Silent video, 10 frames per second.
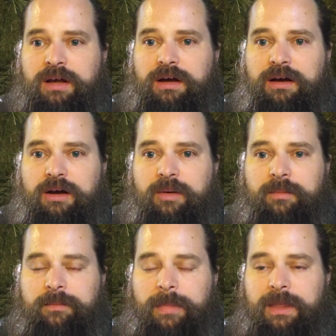I
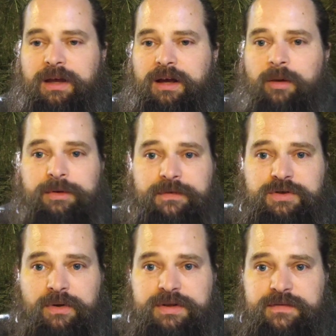hope you've
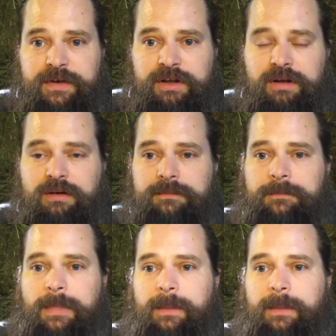enjoyed this video.